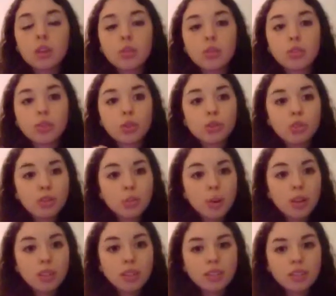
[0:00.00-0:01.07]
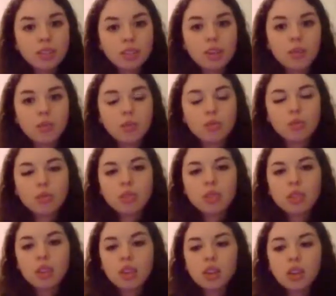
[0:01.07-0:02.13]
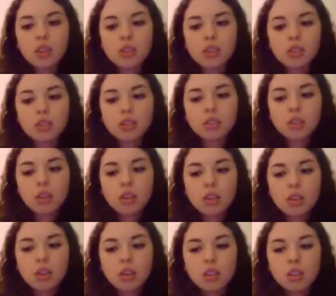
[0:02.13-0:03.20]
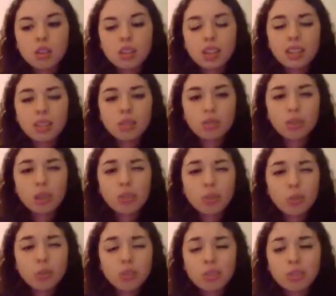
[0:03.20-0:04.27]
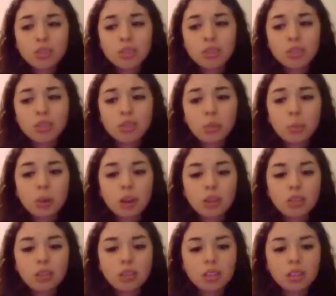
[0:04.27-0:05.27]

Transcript: Which goes into processing levels. There's lexical level, which is just the words.